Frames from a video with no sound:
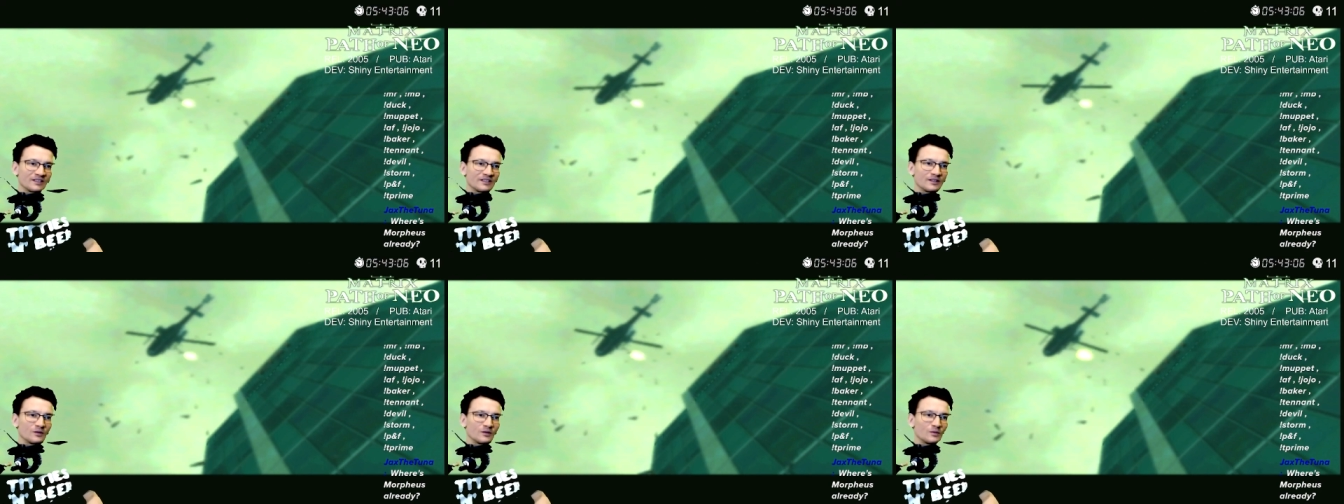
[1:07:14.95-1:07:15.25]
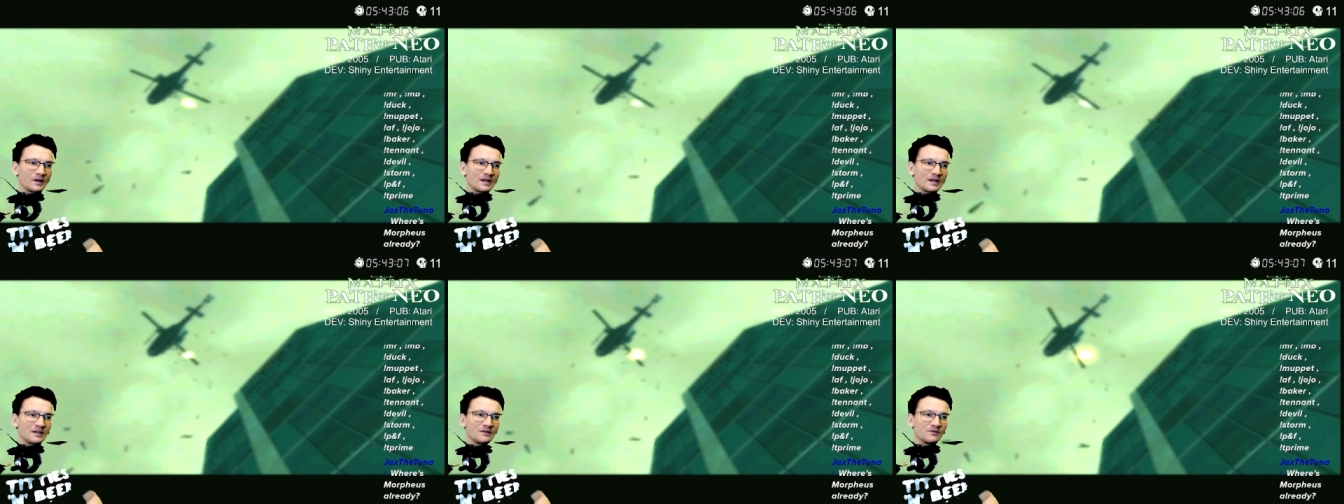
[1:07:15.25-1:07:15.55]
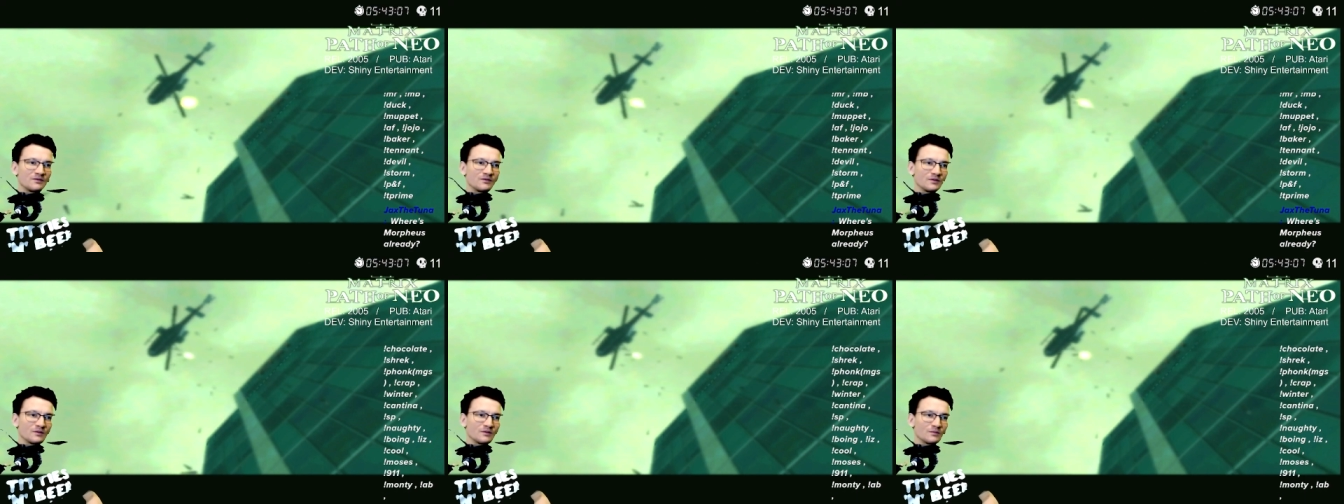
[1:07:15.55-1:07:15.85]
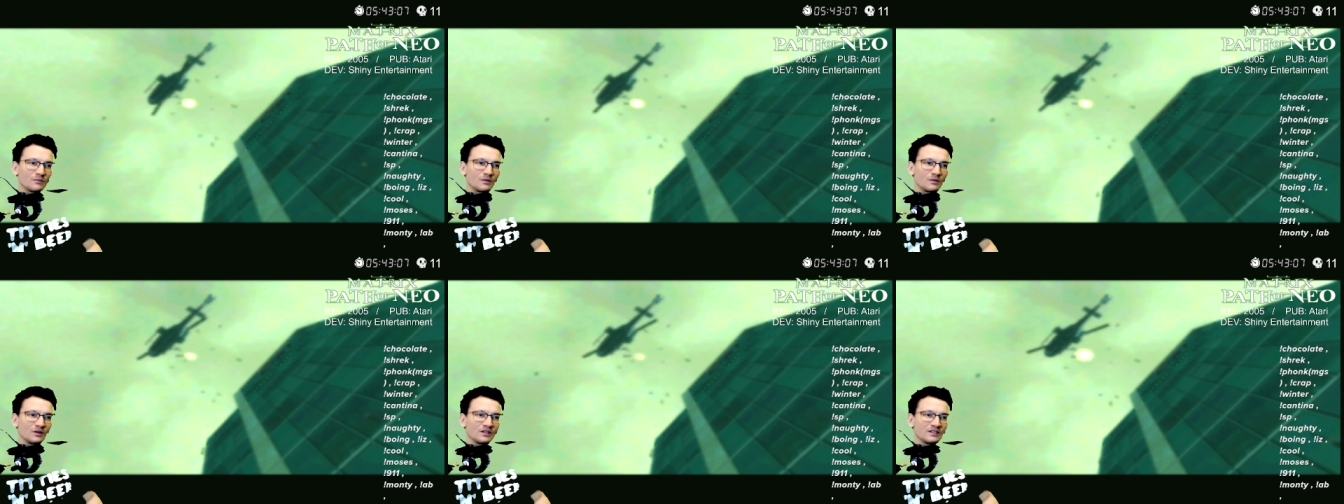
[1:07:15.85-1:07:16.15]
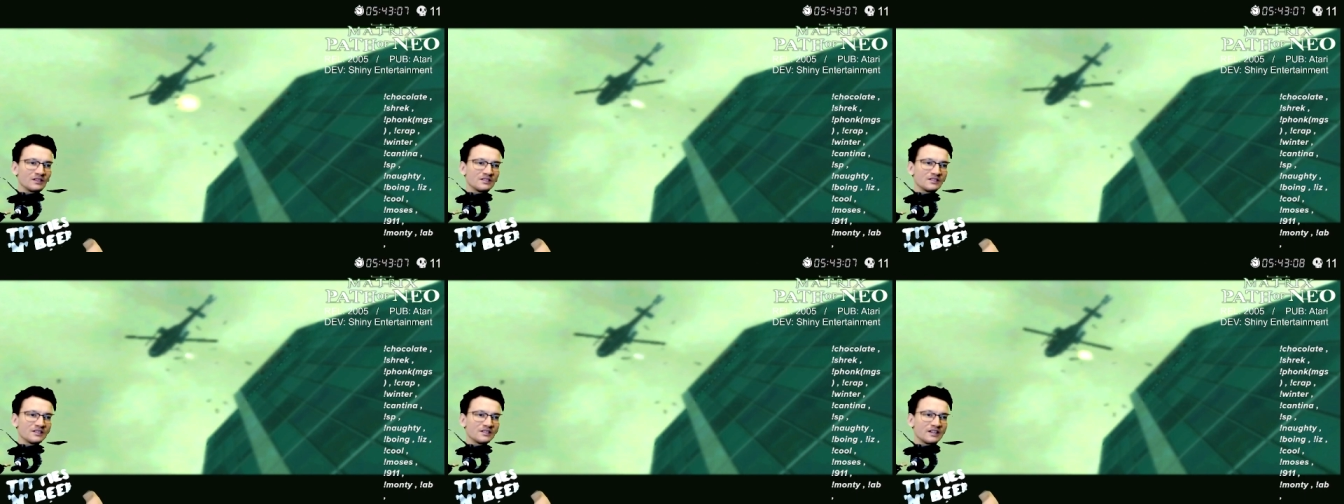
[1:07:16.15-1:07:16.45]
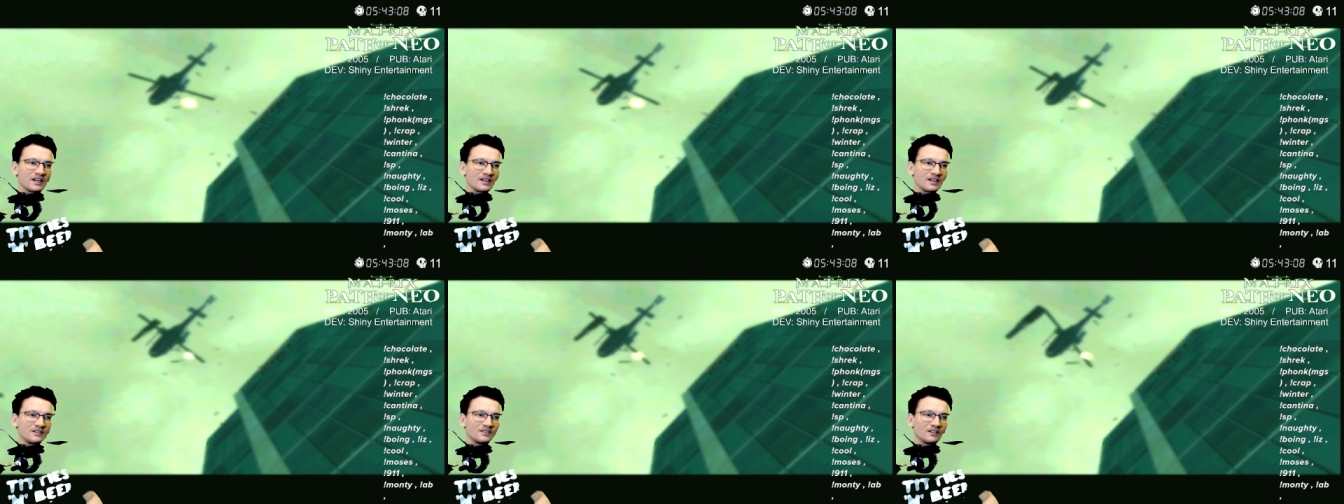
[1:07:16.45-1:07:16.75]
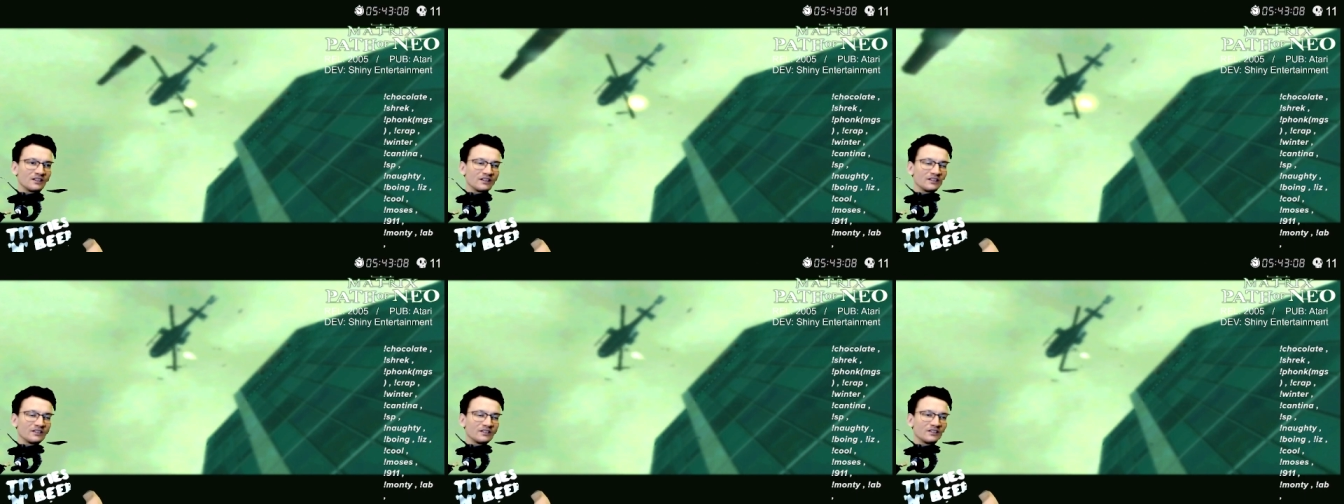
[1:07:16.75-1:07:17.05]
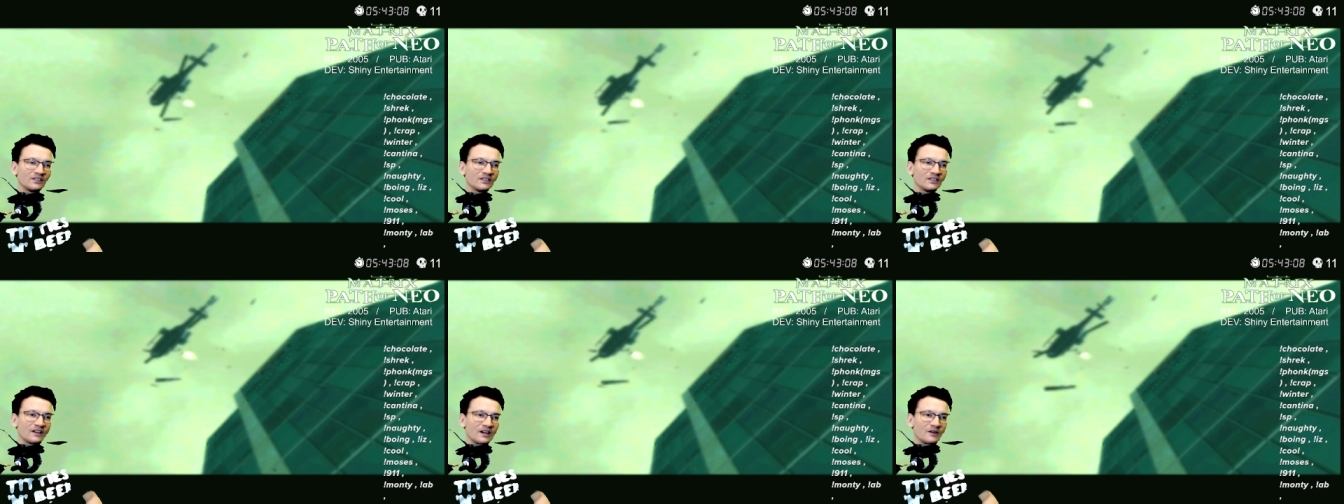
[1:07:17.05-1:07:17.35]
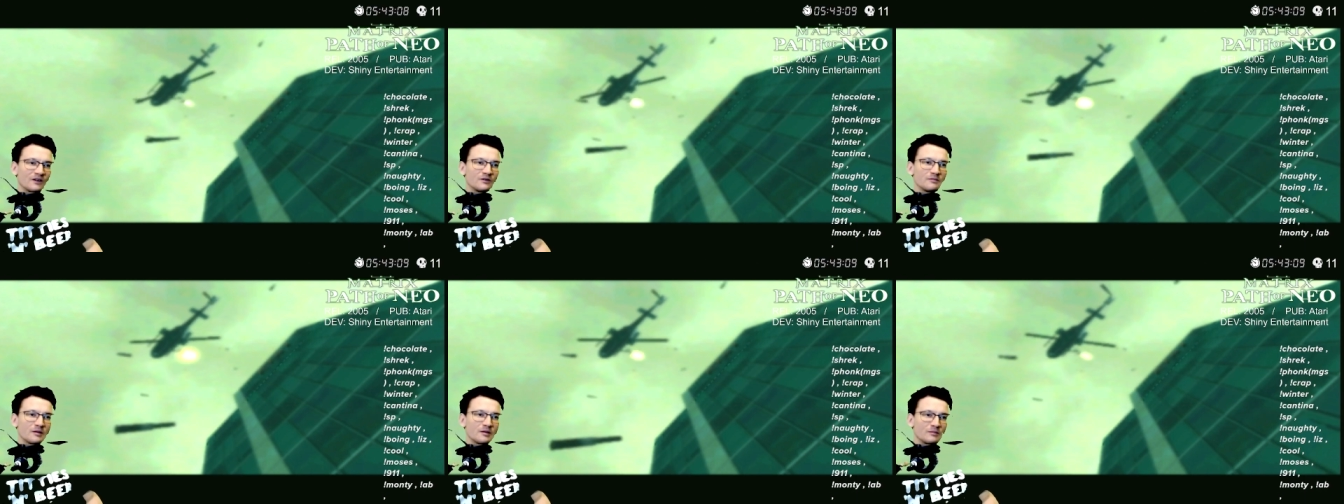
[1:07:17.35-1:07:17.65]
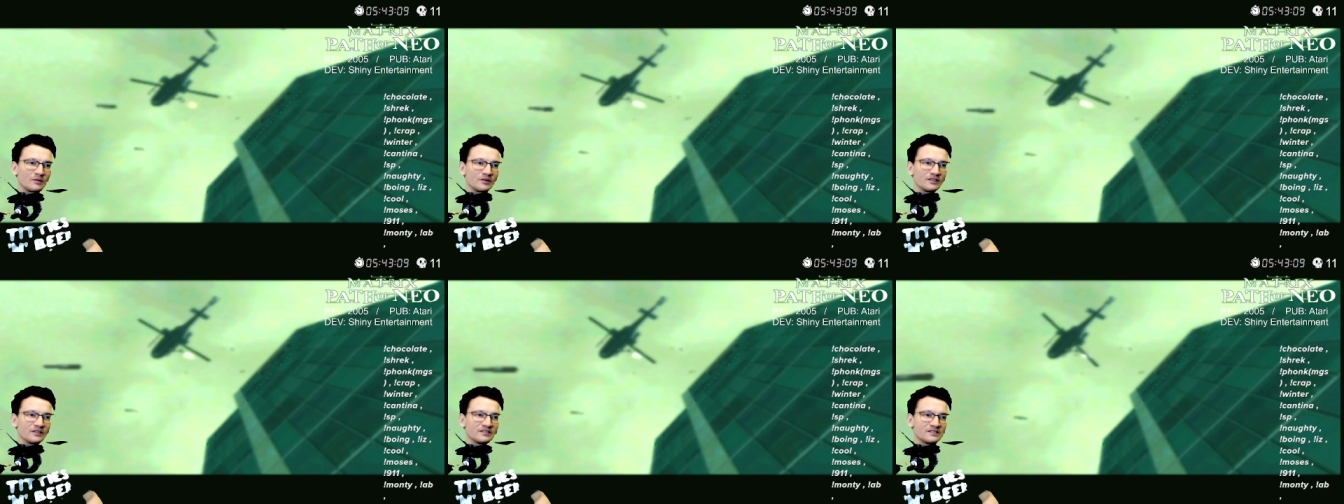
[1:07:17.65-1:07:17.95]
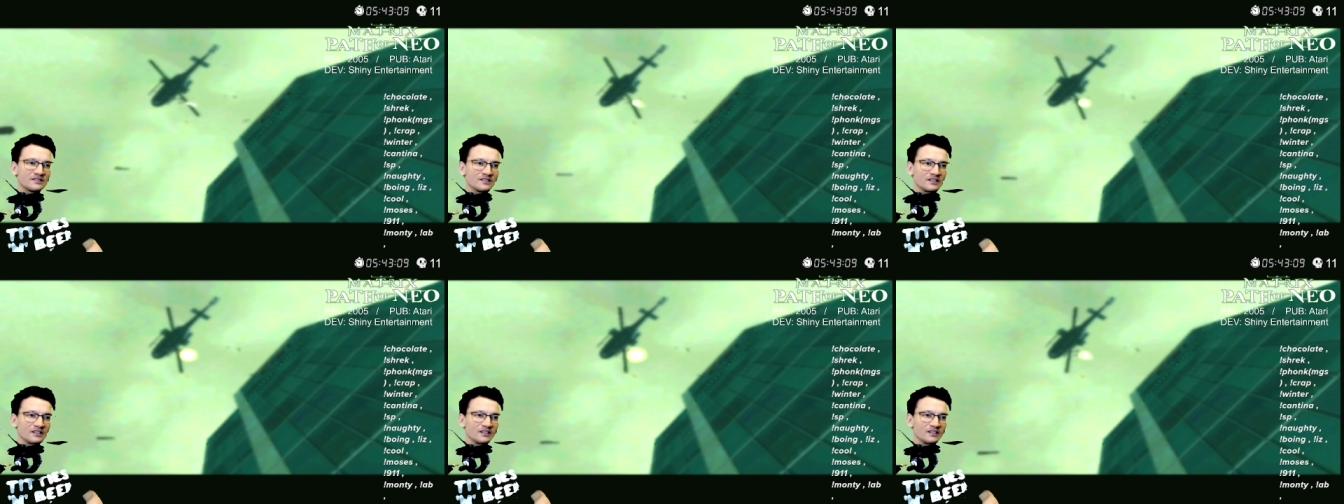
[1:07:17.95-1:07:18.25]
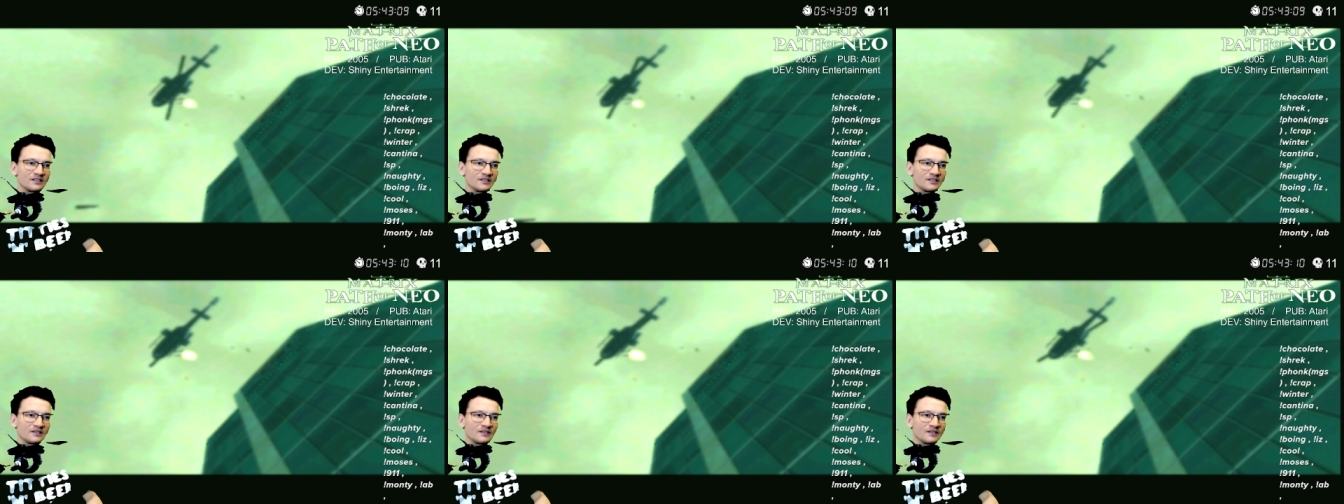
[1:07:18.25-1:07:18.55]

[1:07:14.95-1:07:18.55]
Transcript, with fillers: The rain of uh, bullet casings. I remember this scene.